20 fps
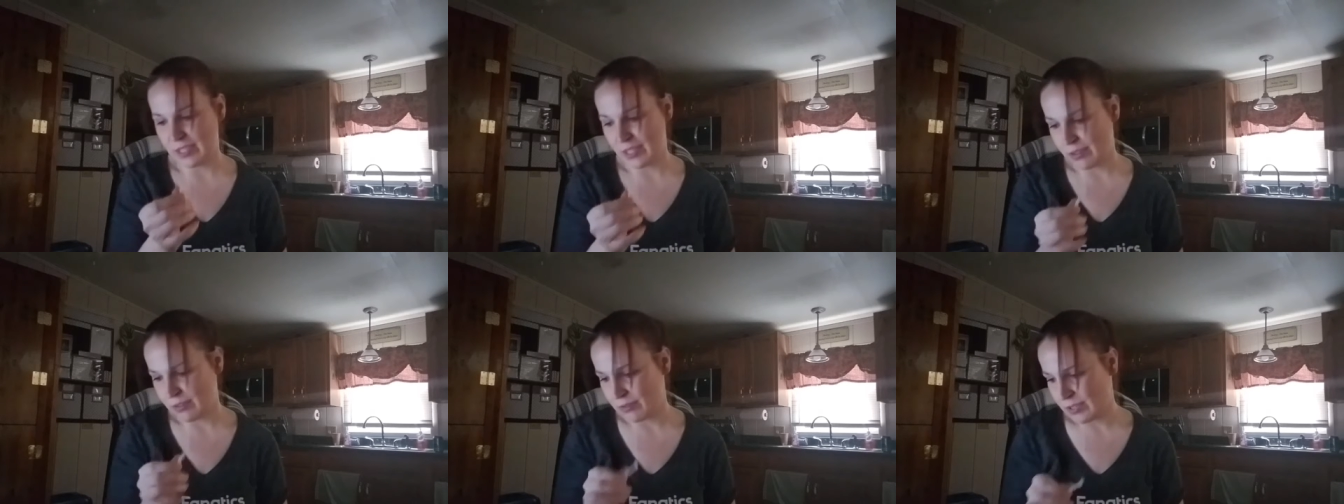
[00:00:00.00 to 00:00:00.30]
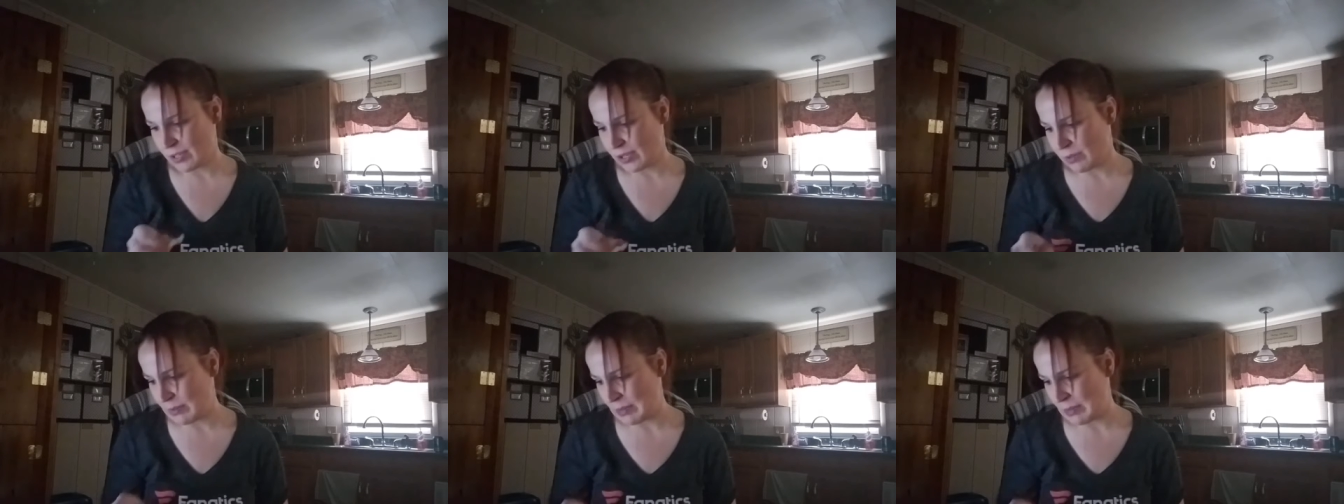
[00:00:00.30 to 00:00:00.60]
I
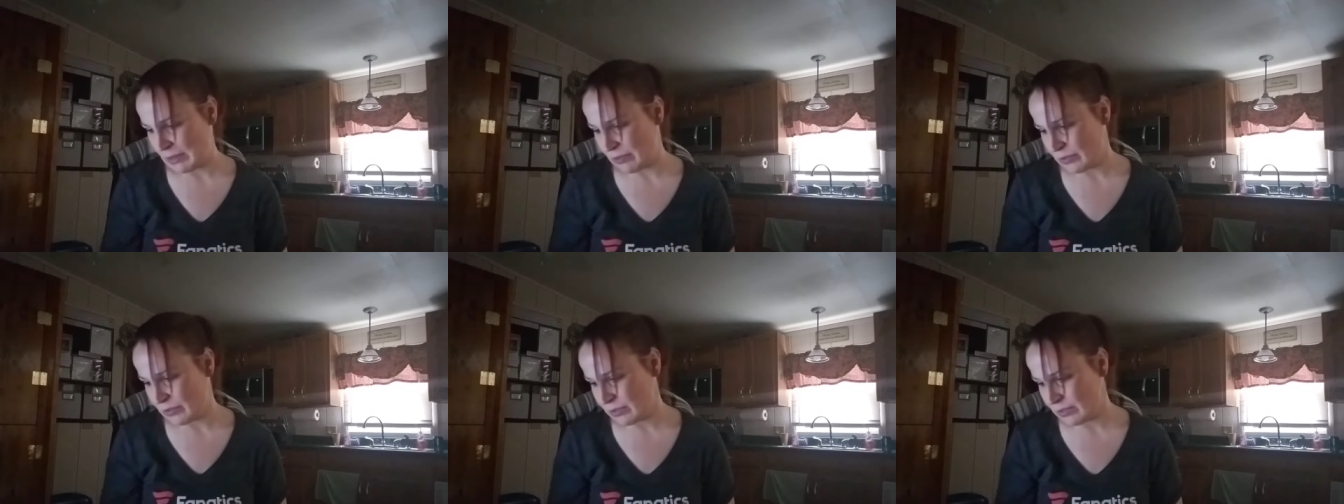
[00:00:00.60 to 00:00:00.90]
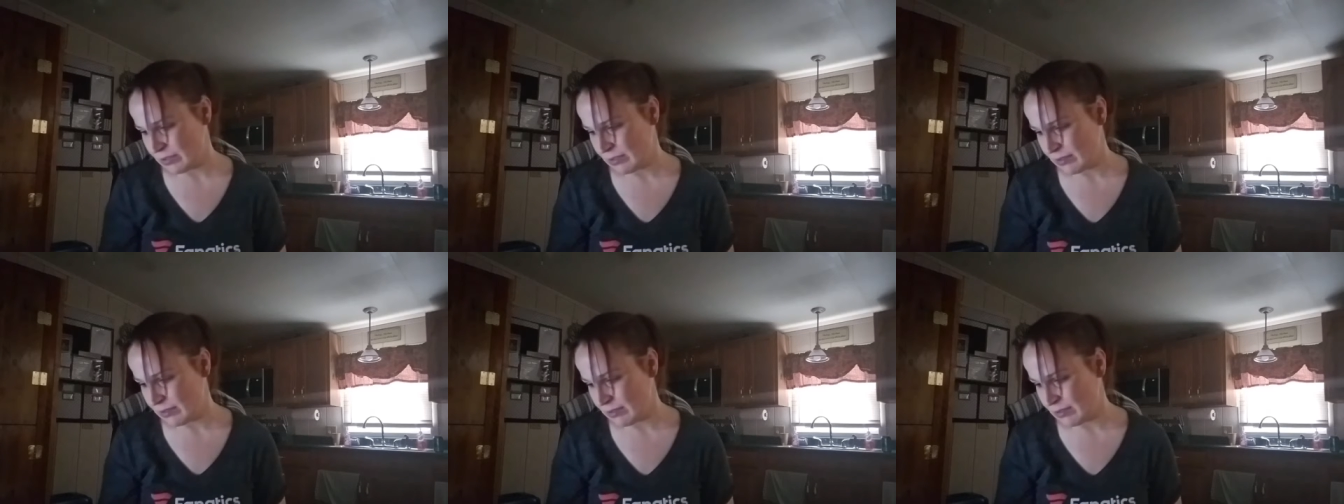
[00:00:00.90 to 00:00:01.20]
don't know about
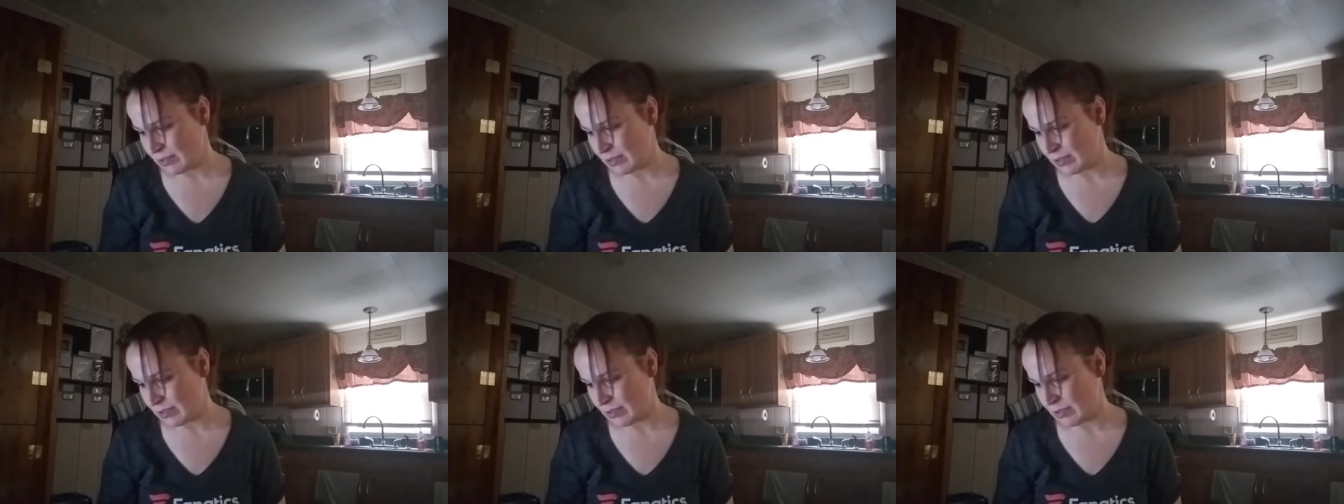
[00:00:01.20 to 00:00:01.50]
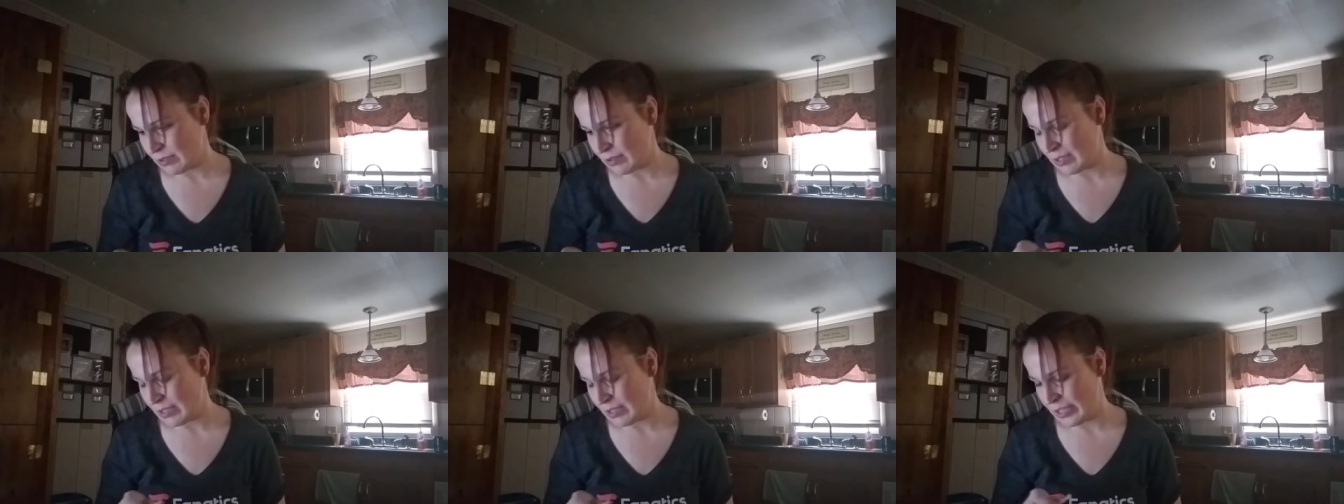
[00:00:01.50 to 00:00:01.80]

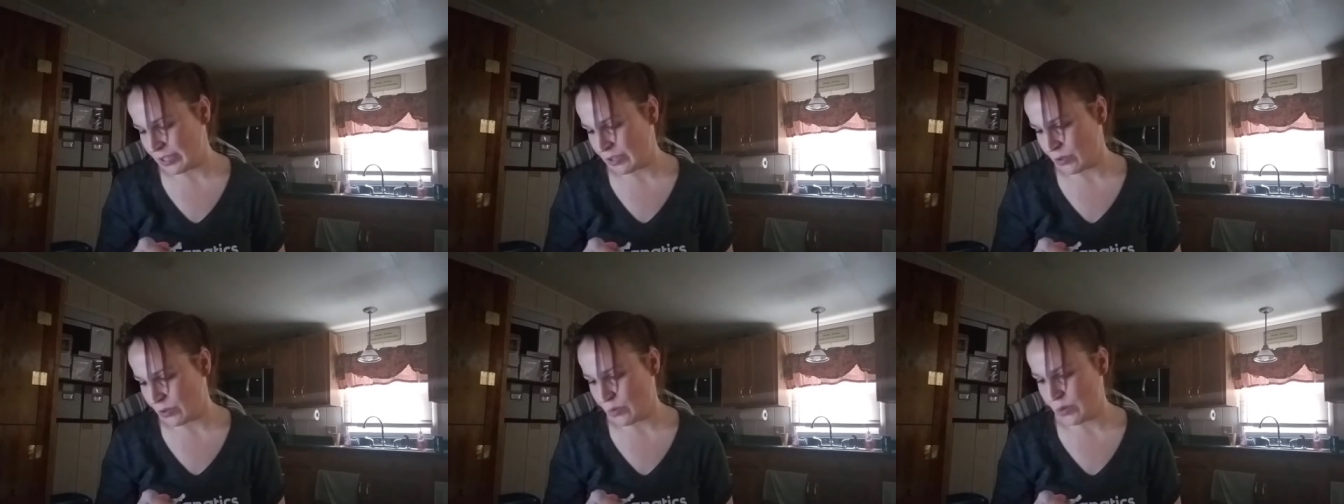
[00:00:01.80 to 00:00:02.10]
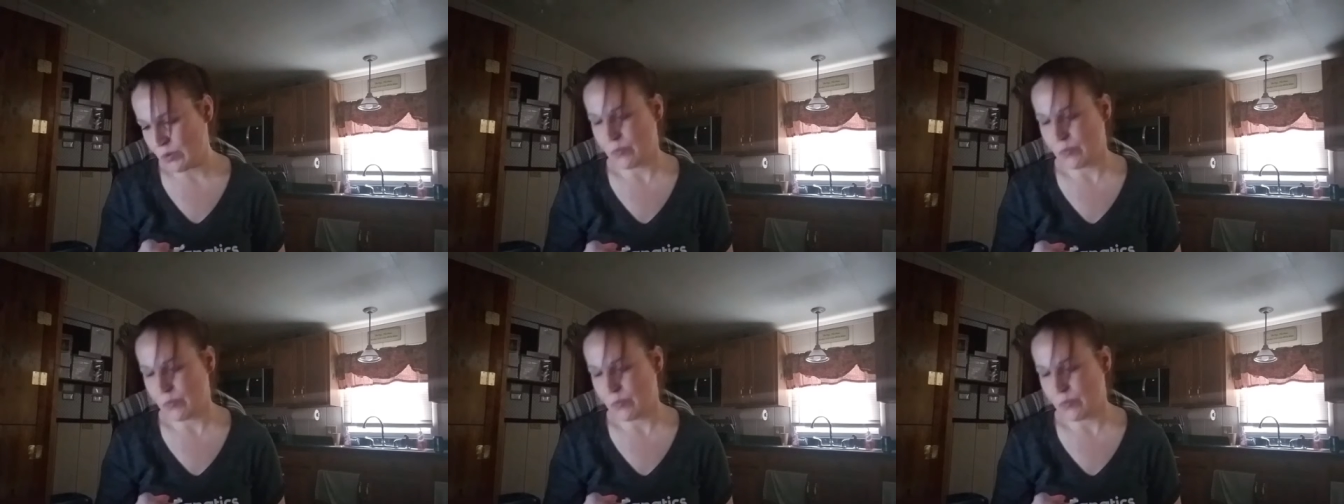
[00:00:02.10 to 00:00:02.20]
the other